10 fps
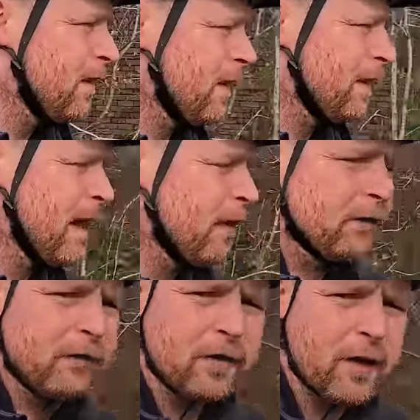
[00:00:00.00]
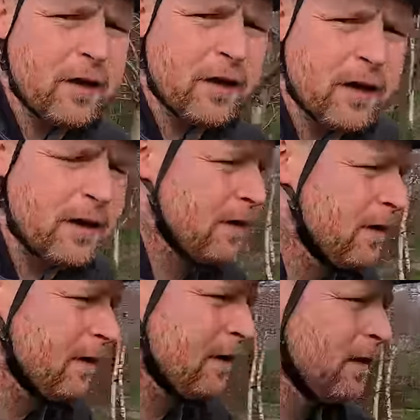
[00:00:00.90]
Like now, I just turn it,
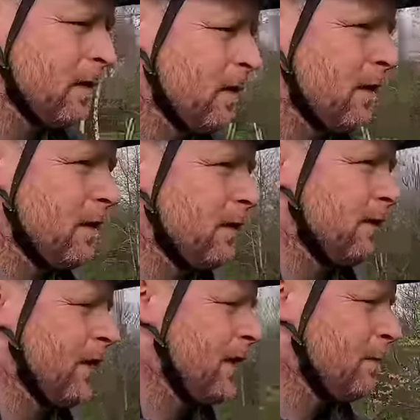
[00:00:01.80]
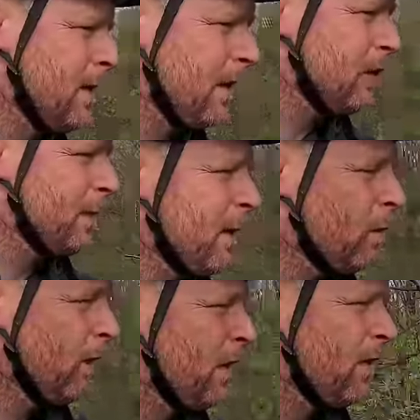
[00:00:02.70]
and it's taking me a little bit
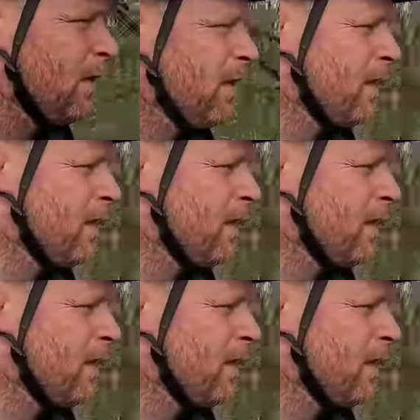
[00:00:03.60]
quicker.